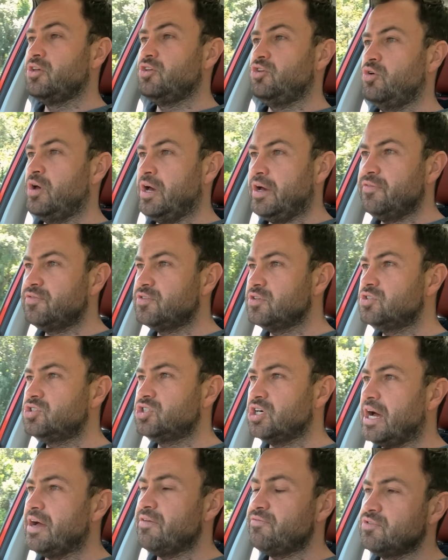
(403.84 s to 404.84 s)
you have to
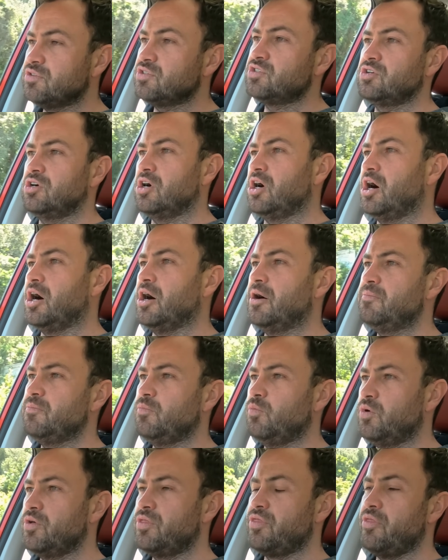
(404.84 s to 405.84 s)
drive this car
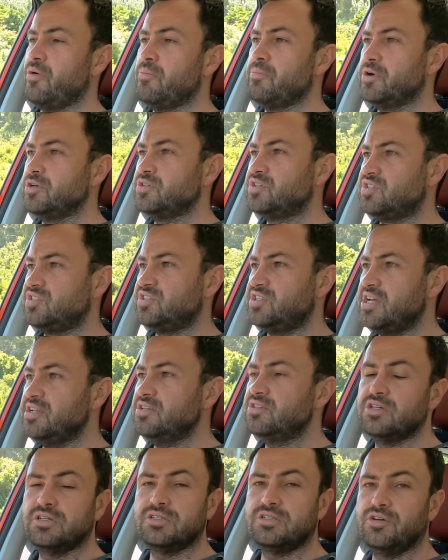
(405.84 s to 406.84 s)
with the most
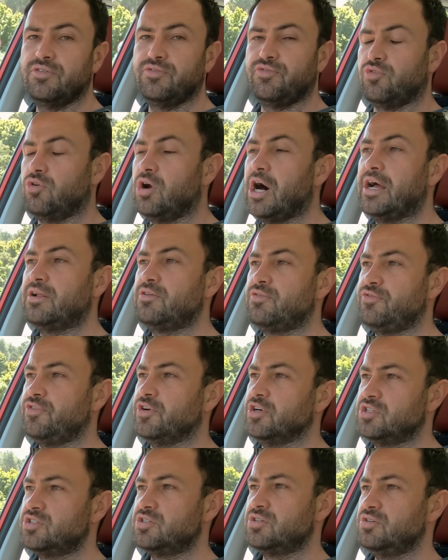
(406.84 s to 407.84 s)
sensitive right
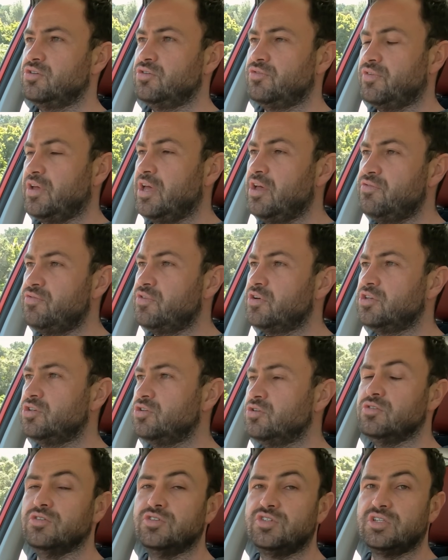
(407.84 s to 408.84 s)
foot you've ever
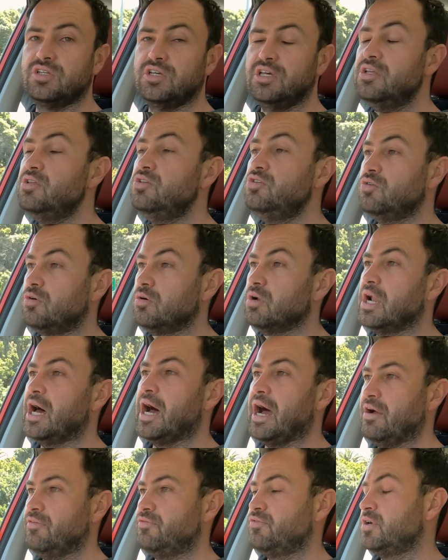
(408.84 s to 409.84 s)
used in your
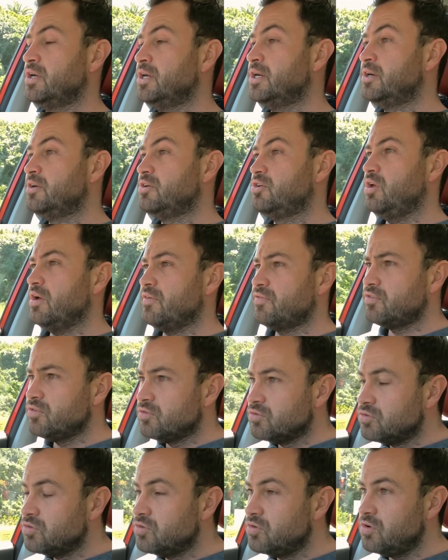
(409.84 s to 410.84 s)
life. You have to
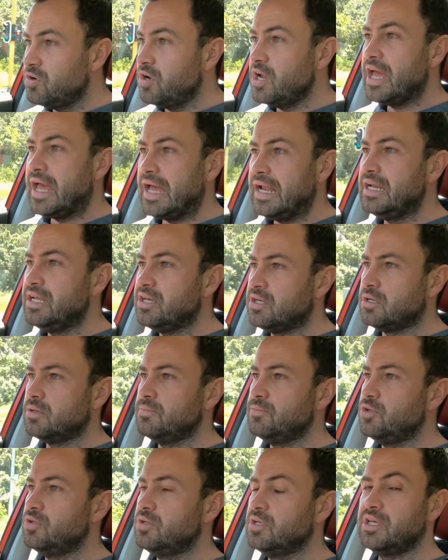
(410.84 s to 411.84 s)
really
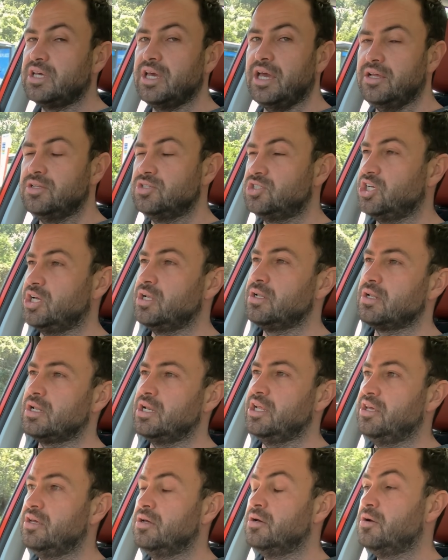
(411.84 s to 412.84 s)
communicate
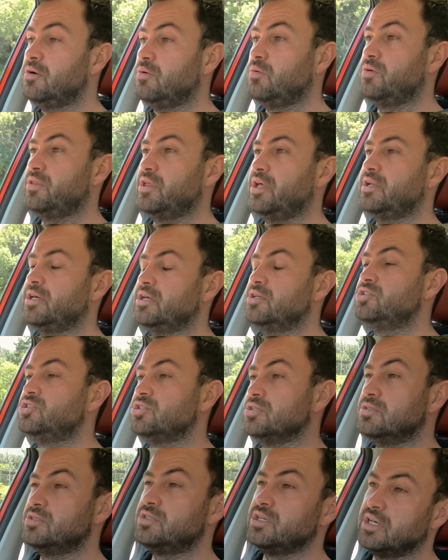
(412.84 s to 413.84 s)
gently with that
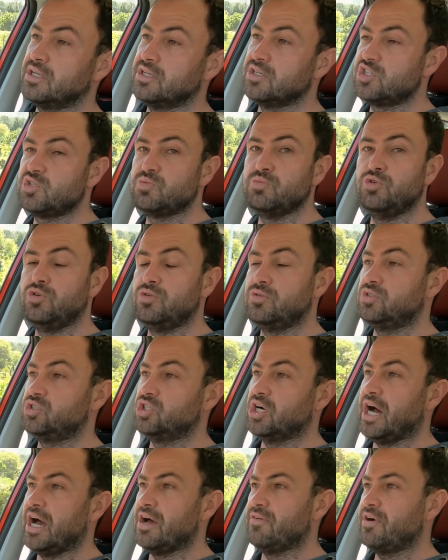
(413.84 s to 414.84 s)
engine to get a smooth
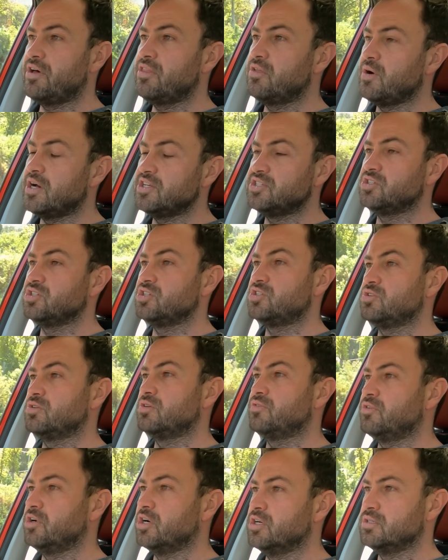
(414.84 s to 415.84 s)
drive. Otherwise it just sort
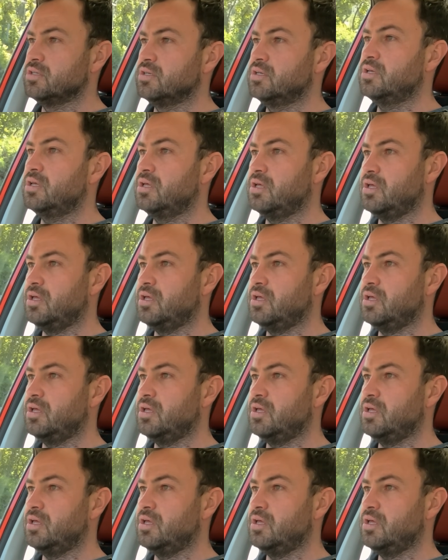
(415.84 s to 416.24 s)
of goes and